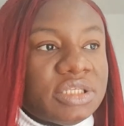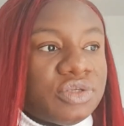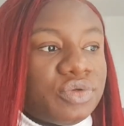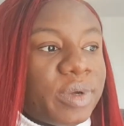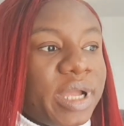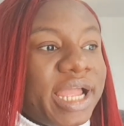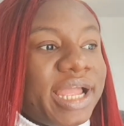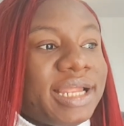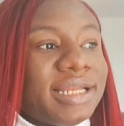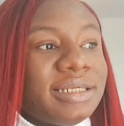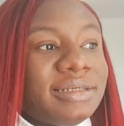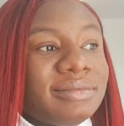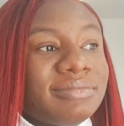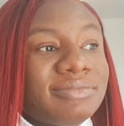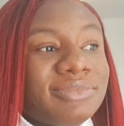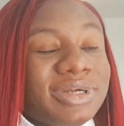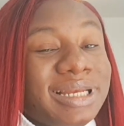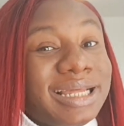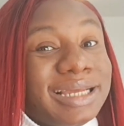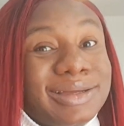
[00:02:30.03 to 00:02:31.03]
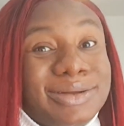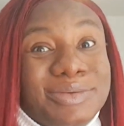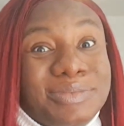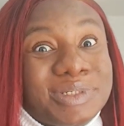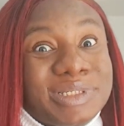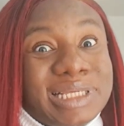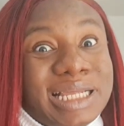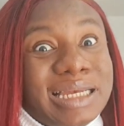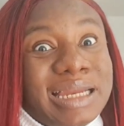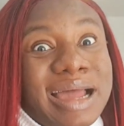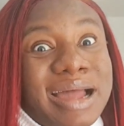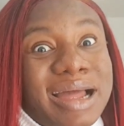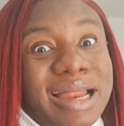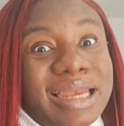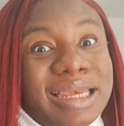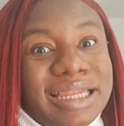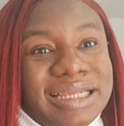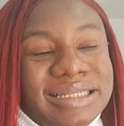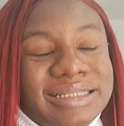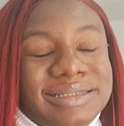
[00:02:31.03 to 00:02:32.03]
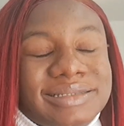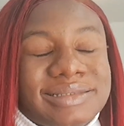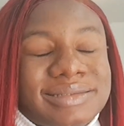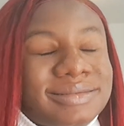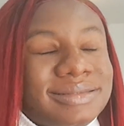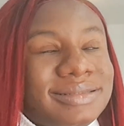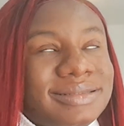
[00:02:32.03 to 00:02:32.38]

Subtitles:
So we're heading, we're like almost an hour late.